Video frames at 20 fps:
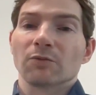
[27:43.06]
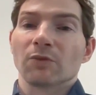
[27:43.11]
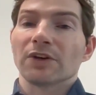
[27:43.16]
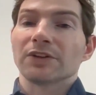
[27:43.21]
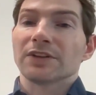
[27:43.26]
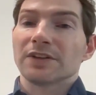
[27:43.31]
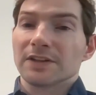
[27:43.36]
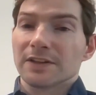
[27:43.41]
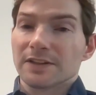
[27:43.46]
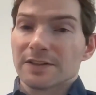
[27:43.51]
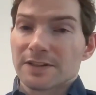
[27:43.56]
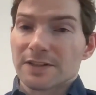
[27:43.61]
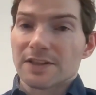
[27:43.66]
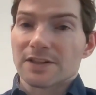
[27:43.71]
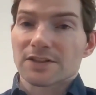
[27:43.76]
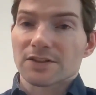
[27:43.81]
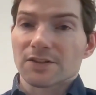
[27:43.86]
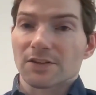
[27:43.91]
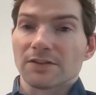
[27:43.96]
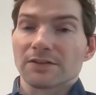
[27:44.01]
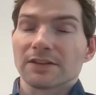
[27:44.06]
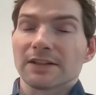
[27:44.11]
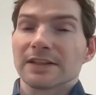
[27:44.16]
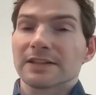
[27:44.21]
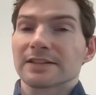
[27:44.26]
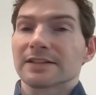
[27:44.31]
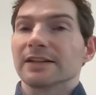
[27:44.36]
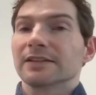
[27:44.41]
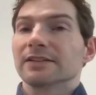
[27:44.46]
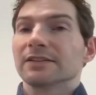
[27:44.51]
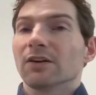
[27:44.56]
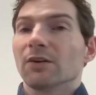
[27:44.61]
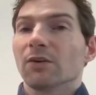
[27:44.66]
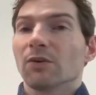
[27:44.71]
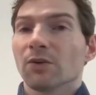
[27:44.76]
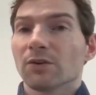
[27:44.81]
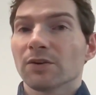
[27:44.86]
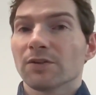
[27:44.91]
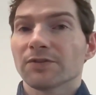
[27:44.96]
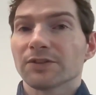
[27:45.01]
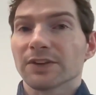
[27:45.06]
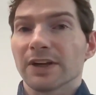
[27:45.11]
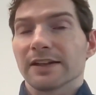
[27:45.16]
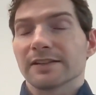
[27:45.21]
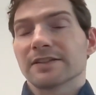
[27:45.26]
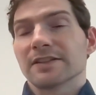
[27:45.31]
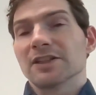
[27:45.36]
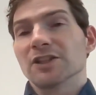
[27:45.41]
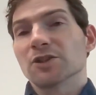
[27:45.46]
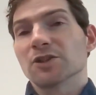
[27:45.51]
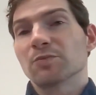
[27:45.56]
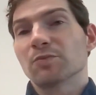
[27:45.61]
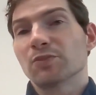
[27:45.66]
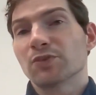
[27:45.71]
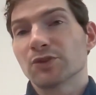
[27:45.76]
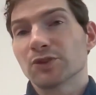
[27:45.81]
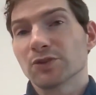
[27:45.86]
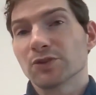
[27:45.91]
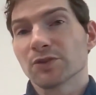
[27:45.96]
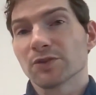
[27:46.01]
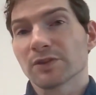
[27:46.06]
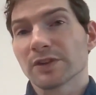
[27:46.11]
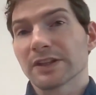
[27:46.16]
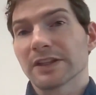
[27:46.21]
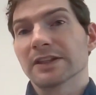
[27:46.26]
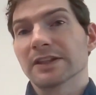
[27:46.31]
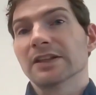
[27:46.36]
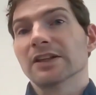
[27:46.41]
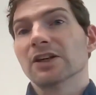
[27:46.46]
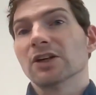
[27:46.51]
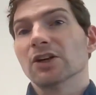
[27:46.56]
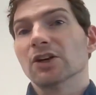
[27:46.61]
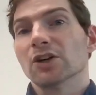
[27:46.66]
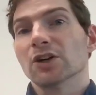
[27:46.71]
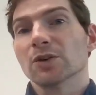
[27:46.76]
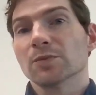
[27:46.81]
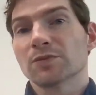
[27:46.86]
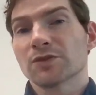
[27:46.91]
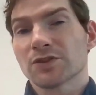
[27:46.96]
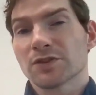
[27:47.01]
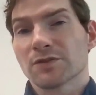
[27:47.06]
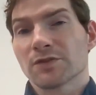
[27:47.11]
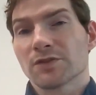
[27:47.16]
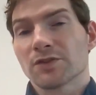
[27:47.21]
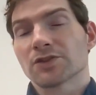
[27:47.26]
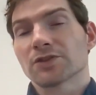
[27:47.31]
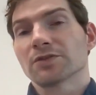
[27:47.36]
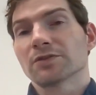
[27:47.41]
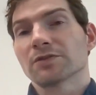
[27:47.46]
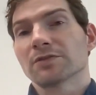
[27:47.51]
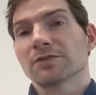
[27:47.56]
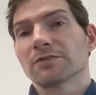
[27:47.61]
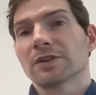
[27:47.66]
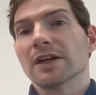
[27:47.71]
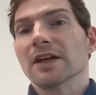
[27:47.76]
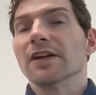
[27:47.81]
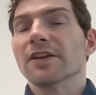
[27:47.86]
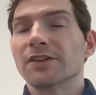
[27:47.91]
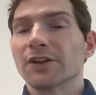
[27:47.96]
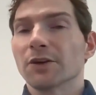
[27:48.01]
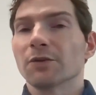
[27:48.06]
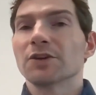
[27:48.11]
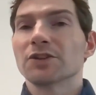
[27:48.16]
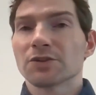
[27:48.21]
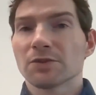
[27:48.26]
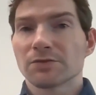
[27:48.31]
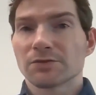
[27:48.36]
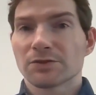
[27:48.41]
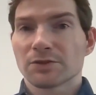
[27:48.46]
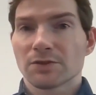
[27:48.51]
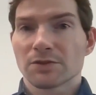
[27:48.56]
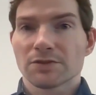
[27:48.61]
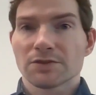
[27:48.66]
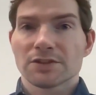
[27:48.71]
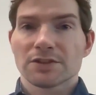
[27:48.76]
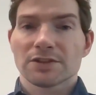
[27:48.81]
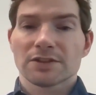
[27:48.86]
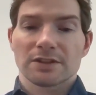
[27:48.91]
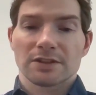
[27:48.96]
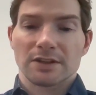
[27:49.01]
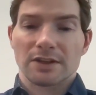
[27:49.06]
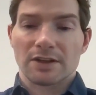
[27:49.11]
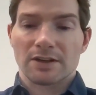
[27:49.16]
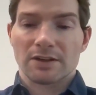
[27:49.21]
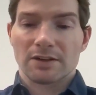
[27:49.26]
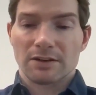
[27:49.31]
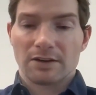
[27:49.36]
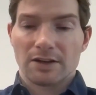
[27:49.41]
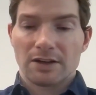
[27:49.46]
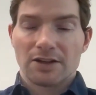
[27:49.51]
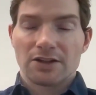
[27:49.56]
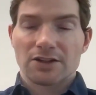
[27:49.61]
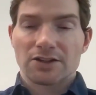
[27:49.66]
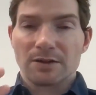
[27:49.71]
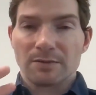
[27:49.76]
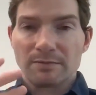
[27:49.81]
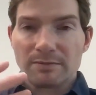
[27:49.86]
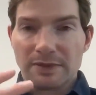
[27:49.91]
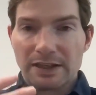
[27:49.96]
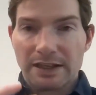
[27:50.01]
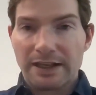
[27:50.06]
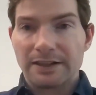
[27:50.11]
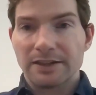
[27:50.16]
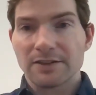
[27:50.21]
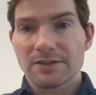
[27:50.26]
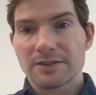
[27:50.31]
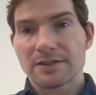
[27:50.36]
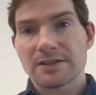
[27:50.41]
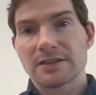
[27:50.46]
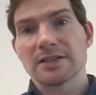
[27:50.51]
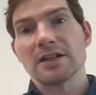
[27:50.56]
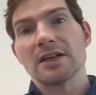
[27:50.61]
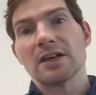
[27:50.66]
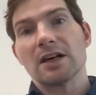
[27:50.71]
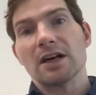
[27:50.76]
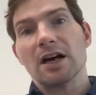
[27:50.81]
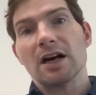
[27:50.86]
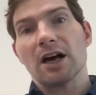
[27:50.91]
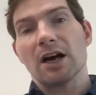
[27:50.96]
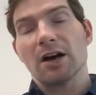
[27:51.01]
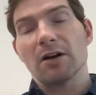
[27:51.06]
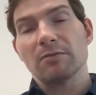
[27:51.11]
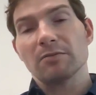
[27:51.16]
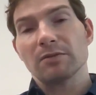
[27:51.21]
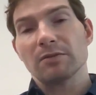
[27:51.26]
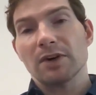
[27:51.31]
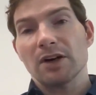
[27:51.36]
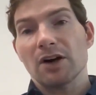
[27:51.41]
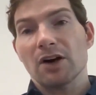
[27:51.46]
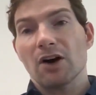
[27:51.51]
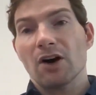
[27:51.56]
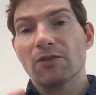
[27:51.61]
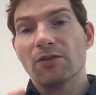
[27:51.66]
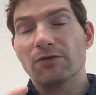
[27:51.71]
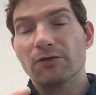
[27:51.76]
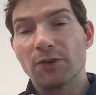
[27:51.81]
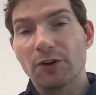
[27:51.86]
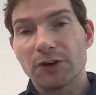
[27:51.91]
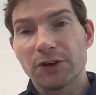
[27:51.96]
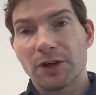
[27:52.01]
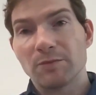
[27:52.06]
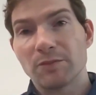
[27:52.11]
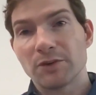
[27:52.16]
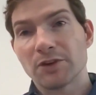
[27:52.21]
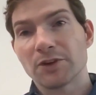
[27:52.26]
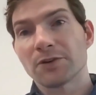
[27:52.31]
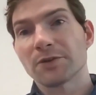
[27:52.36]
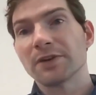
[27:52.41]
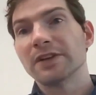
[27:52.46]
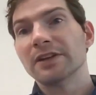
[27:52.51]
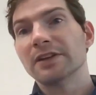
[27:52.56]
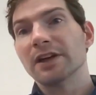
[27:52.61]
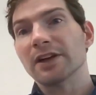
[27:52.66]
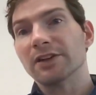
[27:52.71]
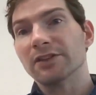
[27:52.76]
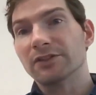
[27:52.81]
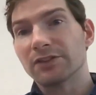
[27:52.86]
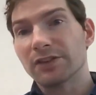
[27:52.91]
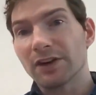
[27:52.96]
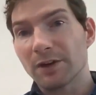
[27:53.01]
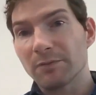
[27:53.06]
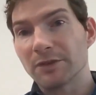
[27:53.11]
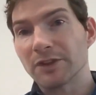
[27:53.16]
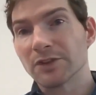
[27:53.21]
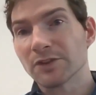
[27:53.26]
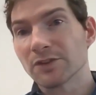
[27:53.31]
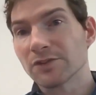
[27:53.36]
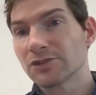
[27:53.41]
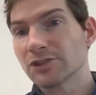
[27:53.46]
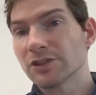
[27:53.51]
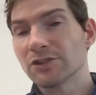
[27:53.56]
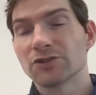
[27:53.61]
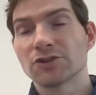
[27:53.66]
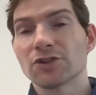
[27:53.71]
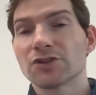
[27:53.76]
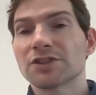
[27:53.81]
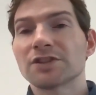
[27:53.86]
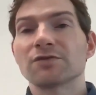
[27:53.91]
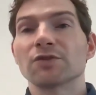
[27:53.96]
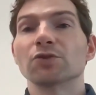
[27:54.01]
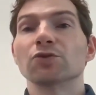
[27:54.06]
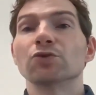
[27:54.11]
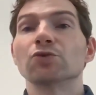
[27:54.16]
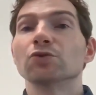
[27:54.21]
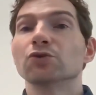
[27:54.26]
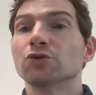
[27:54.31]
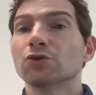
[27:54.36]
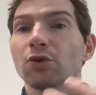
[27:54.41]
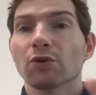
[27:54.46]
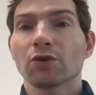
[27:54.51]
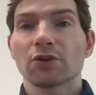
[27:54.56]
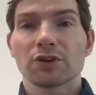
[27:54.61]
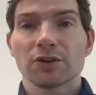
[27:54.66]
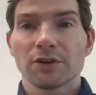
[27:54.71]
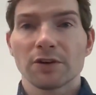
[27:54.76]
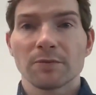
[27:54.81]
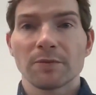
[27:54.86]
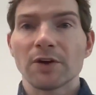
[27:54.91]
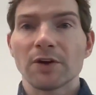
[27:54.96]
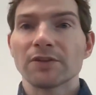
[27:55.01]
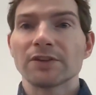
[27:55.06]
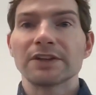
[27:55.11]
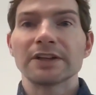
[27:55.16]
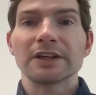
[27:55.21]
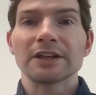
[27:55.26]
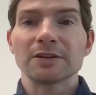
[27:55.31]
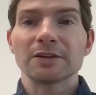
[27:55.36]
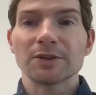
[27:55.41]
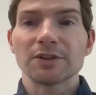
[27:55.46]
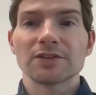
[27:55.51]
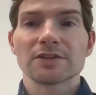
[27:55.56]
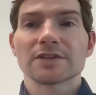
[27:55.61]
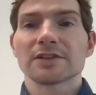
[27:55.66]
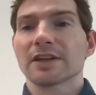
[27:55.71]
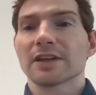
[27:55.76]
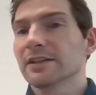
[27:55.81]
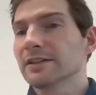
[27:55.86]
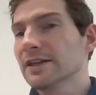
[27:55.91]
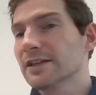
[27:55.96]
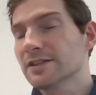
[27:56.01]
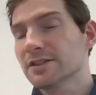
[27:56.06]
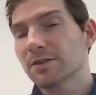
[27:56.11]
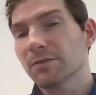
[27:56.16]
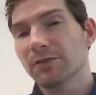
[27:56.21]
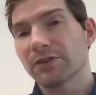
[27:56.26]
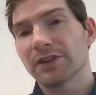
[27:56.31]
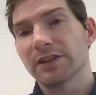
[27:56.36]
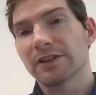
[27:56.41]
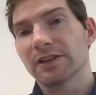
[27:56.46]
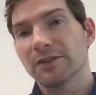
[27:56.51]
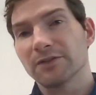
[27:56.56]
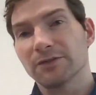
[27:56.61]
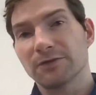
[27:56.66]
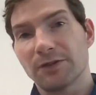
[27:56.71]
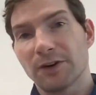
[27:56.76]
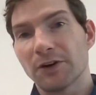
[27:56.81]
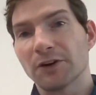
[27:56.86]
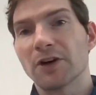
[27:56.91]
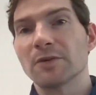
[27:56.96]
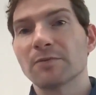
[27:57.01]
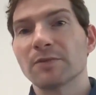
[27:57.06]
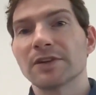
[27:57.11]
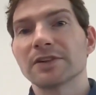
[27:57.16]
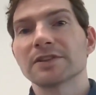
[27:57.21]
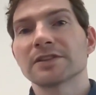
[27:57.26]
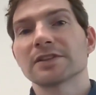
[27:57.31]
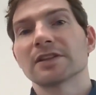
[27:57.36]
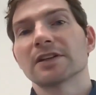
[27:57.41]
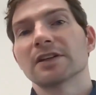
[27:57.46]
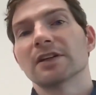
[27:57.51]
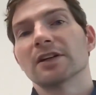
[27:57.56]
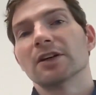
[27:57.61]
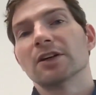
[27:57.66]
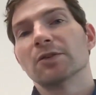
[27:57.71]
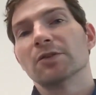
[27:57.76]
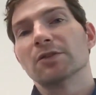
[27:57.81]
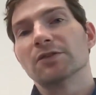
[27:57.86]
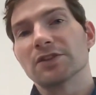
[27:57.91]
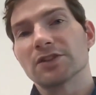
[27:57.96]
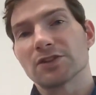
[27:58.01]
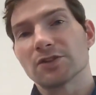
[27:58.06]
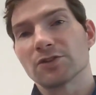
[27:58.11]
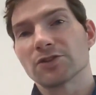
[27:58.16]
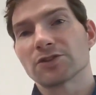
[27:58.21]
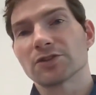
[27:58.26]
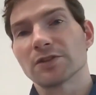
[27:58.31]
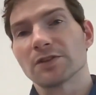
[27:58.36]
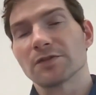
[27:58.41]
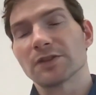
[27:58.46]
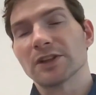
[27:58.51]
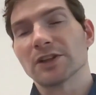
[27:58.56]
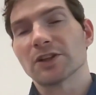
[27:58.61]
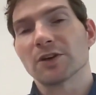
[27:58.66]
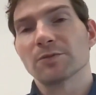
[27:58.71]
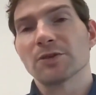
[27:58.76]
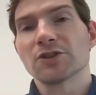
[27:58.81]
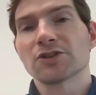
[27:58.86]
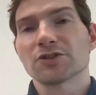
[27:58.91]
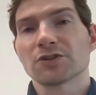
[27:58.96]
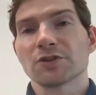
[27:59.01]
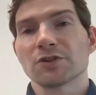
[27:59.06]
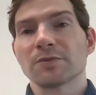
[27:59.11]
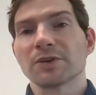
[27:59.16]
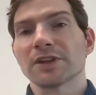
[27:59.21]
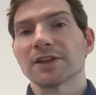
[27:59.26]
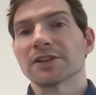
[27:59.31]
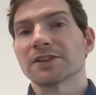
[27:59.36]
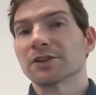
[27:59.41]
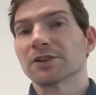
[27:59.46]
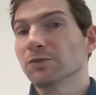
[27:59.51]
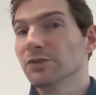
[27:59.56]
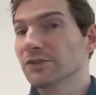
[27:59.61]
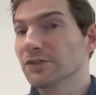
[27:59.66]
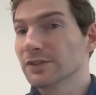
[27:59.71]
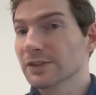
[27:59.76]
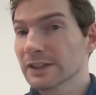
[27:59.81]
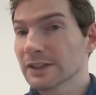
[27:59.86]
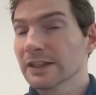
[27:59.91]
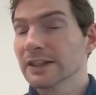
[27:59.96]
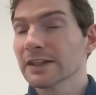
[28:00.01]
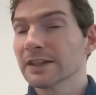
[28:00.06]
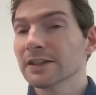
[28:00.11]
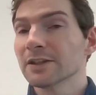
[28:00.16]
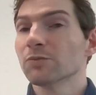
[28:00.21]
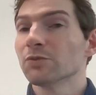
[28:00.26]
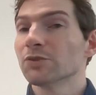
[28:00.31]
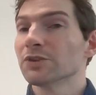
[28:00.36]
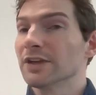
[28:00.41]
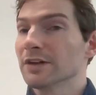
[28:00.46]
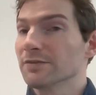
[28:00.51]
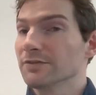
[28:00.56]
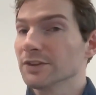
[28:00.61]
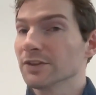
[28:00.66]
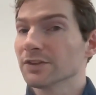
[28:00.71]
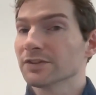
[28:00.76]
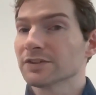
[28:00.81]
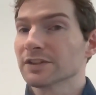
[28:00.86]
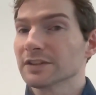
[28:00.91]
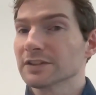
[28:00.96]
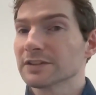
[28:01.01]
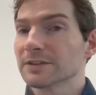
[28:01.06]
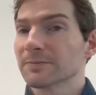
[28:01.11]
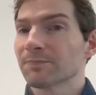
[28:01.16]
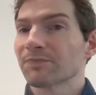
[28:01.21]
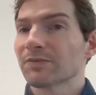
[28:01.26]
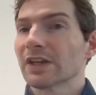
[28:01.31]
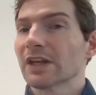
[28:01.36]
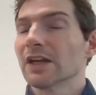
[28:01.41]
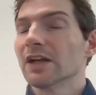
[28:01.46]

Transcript: what he insists on is that all of that is purely observational. There is, of course, some layers of vocabulary and terminology just even to talk about the elements, and that's something that Feyerabend, with this notion of incommensurability, which clearly would have noted.